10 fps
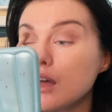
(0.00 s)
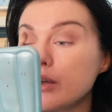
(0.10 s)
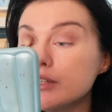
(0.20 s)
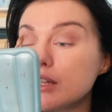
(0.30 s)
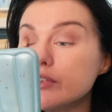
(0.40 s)

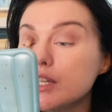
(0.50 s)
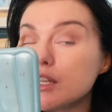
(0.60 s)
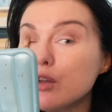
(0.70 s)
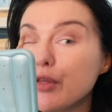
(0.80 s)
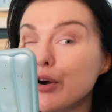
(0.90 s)
I'd love to hear
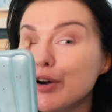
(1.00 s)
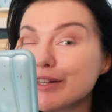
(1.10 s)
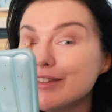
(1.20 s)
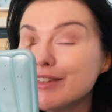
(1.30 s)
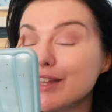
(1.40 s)
your
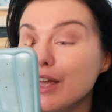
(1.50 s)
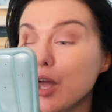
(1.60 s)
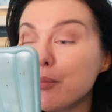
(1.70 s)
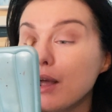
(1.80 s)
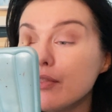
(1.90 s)
thoughts
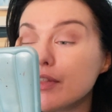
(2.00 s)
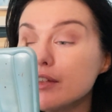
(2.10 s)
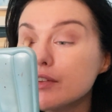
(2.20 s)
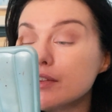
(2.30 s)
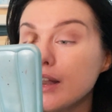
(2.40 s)
about this.